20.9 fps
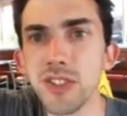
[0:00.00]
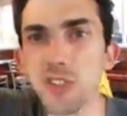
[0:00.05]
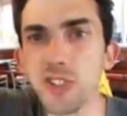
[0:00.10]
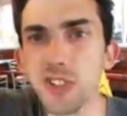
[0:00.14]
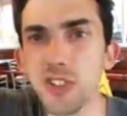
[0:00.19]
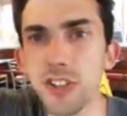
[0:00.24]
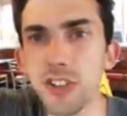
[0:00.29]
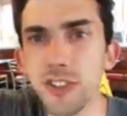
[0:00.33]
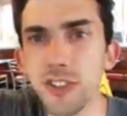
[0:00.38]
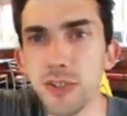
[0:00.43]

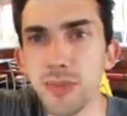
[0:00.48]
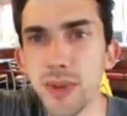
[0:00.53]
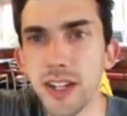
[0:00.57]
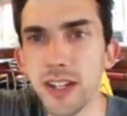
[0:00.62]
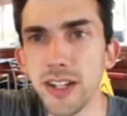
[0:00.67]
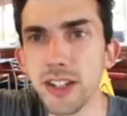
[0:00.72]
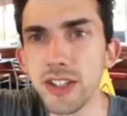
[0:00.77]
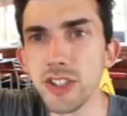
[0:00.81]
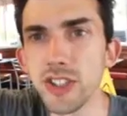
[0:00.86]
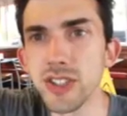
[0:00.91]
So sorry for your
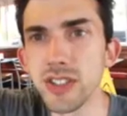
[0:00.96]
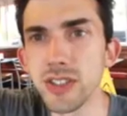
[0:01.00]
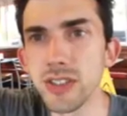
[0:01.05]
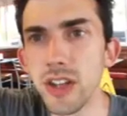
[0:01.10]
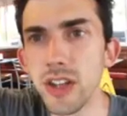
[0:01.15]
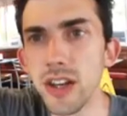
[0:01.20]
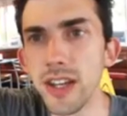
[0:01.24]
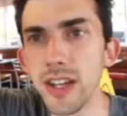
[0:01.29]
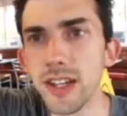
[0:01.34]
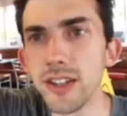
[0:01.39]
bad English.
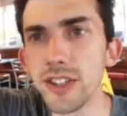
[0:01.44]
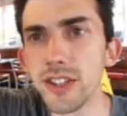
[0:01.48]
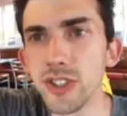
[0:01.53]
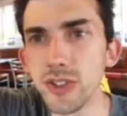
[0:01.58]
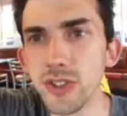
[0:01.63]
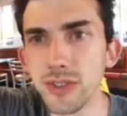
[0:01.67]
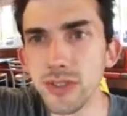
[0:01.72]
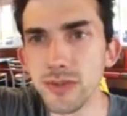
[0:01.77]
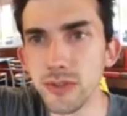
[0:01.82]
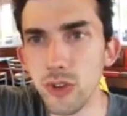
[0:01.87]
Not
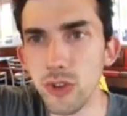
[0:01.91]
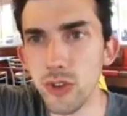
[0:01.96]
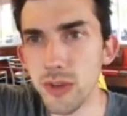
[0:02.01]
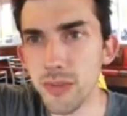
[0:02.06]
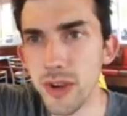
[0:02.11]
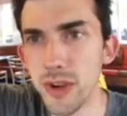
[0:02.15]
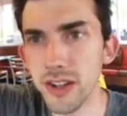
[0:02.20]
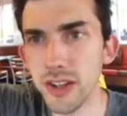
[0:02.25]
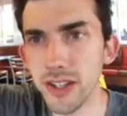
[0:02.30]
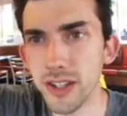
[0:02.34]
English
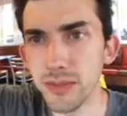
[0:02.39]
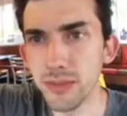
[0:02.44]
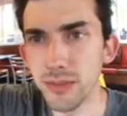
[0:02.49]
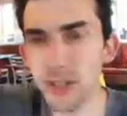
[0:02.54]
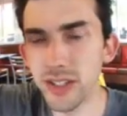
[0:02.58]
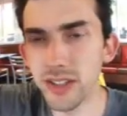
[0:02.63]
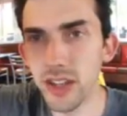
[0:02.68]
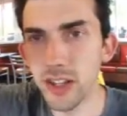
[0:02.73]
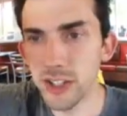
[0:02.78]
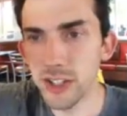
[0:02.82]
or
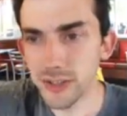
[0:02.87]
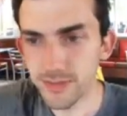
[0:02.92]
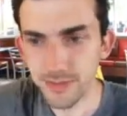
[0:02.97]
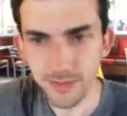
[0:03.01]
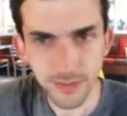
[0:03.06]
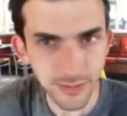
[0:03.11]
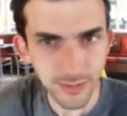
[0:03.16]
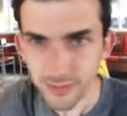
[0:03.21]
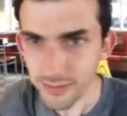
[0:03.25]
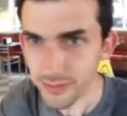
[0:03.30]
American, but Dutch.
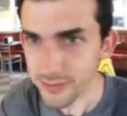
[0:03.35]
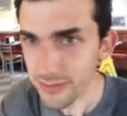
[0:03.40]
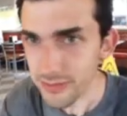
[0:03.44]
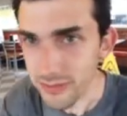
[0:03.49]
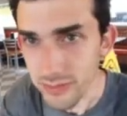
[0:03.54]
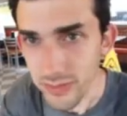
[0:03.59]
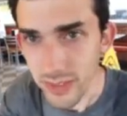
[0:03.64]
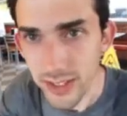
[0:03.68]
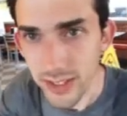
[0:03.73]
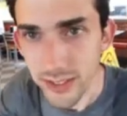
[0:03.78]

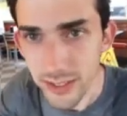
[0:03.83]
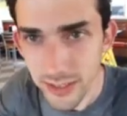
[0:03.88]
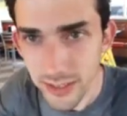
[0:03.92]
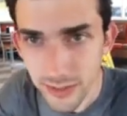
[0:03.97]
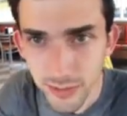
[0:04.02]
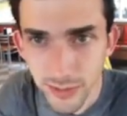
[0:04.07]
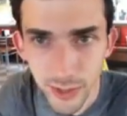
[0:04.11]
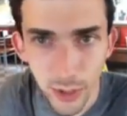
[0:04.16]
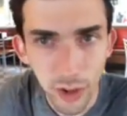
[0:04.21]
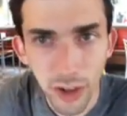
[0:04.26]

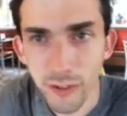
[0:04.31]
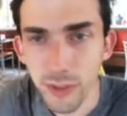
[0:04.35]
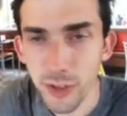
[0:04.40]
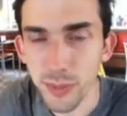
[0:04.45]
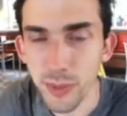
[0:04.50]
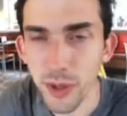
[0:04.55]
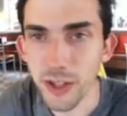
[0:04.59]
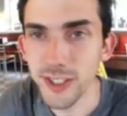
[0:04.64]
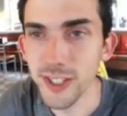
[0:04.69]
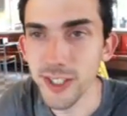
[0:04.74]
Don't have
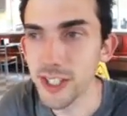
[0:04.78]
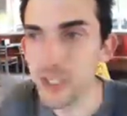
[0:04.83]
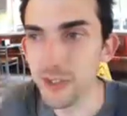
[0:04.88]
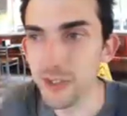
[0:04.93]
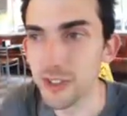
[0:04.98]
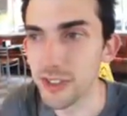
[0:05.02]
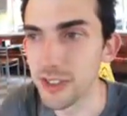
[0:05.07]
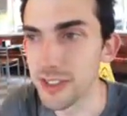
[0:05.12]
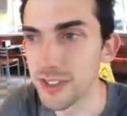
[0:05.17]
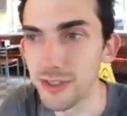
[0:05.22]
to
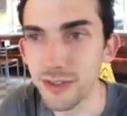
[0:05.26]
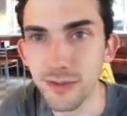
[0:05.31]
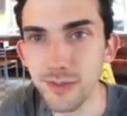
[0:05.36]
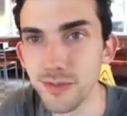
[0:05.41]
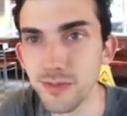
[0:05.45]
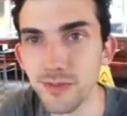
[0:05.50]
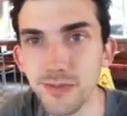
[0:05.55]
apologize for